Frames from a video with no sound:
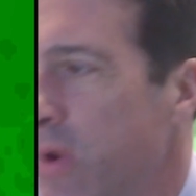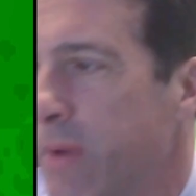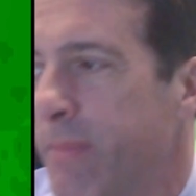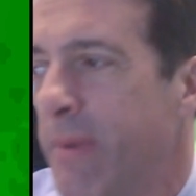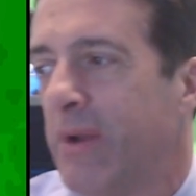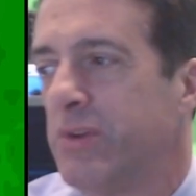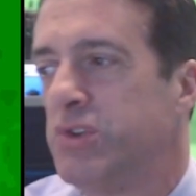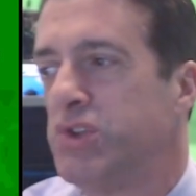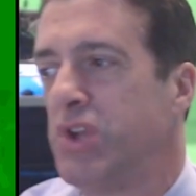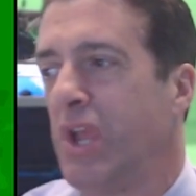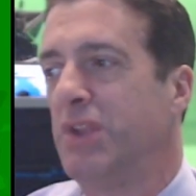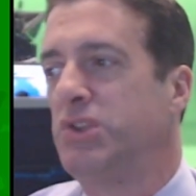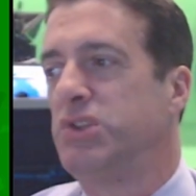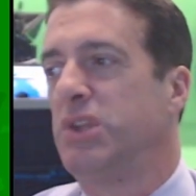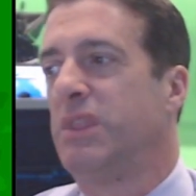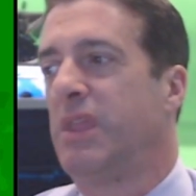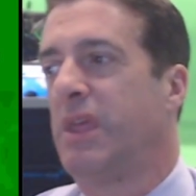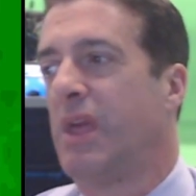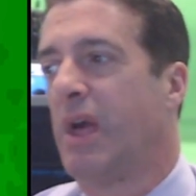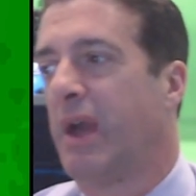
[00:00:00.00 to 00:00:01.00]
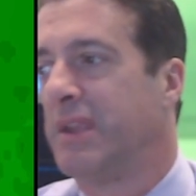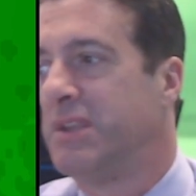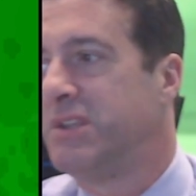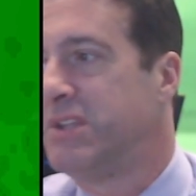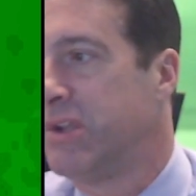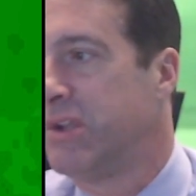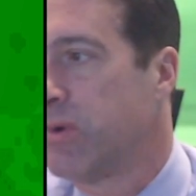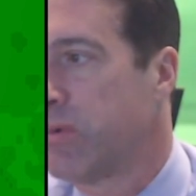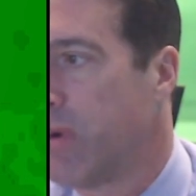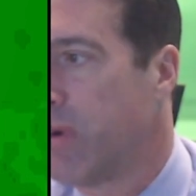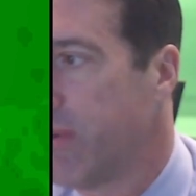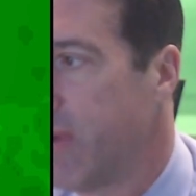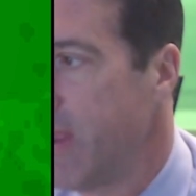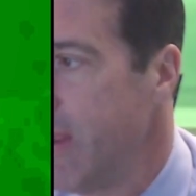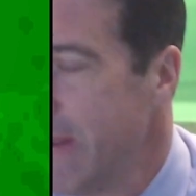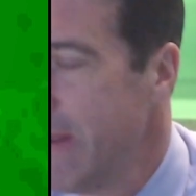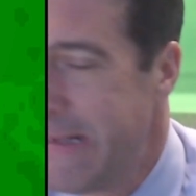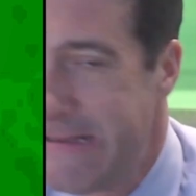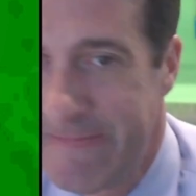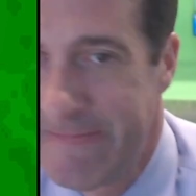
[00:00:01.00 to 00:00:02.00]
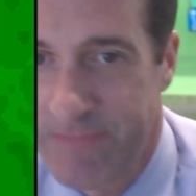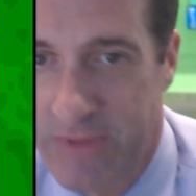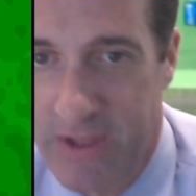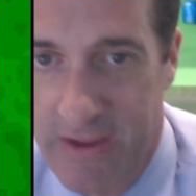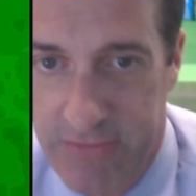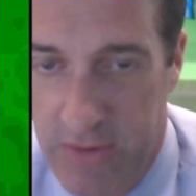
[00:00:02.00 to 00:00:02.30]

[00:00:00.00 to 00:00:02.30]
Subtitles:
about changing the itinerary if